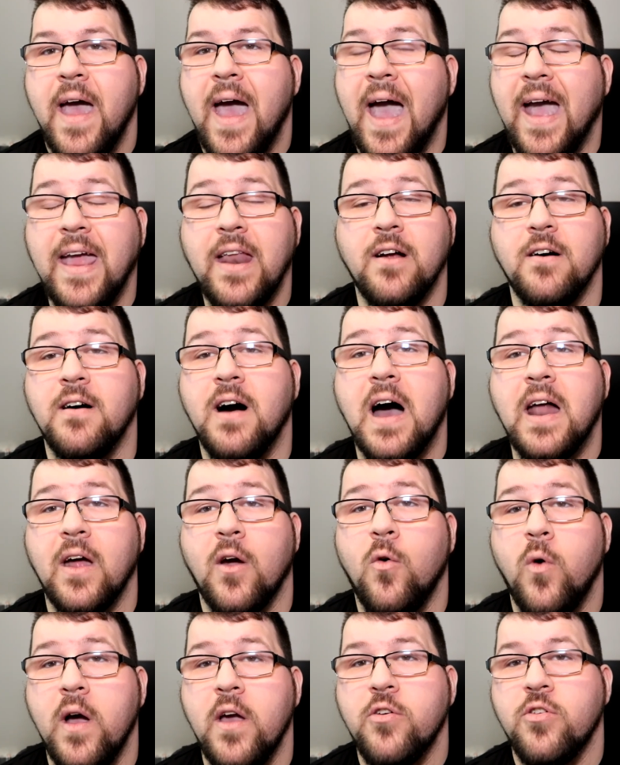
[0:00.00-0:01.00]
I get a lot
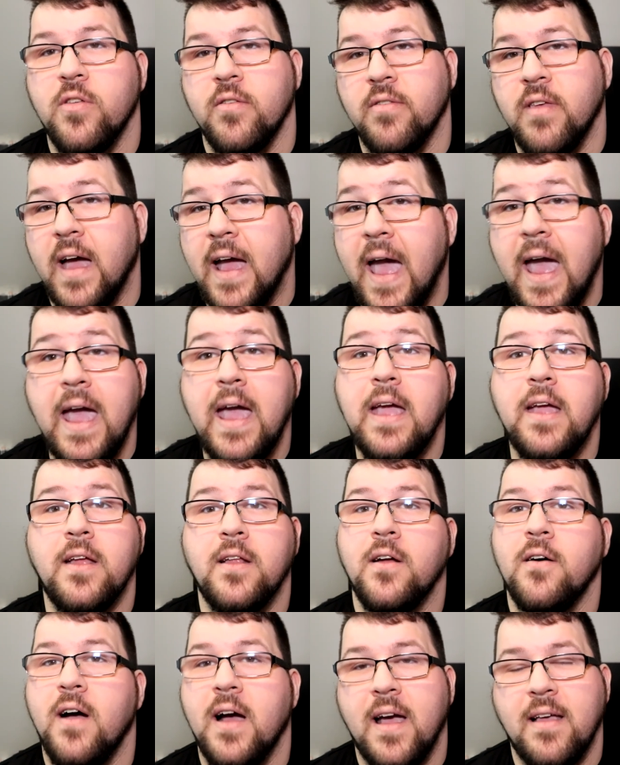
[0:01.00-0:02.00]
of questions like, hey,
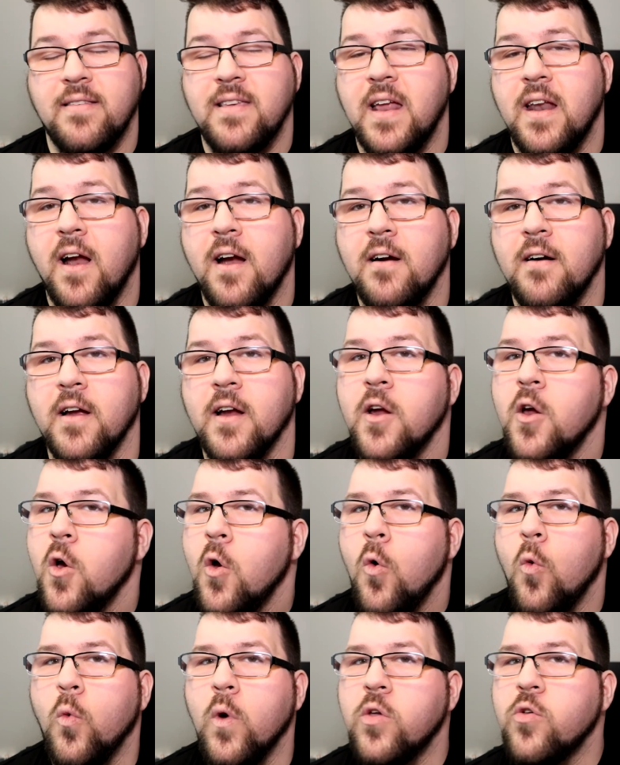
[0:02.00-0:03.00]
you know, like I said earlier,
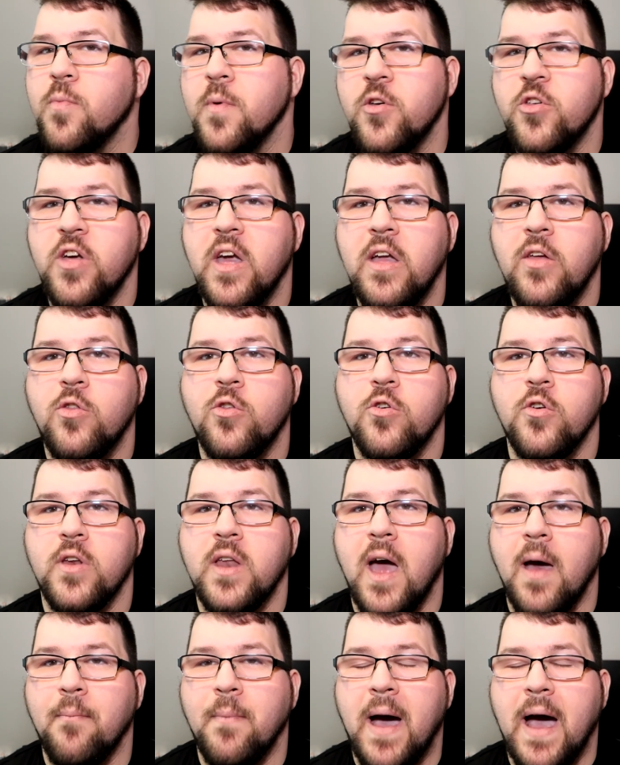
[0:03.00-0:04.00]
which machine should
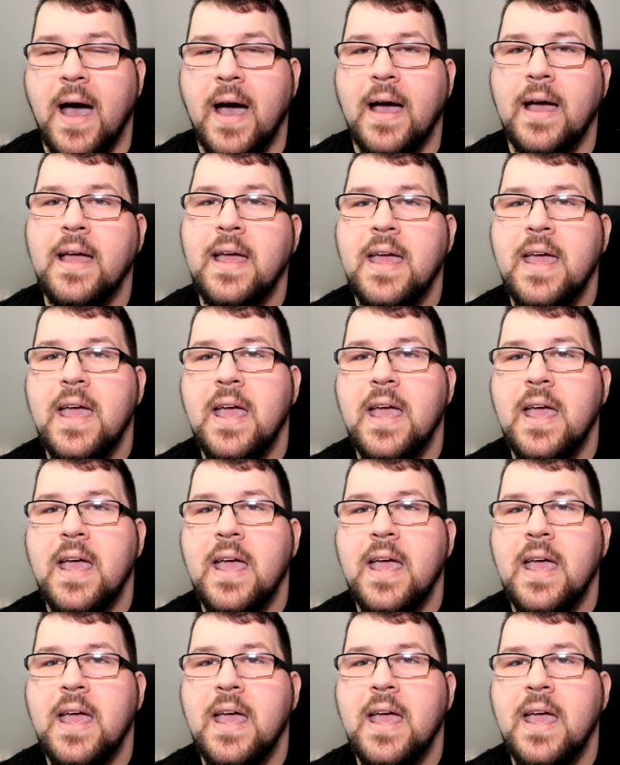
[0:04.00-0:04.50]
I buy?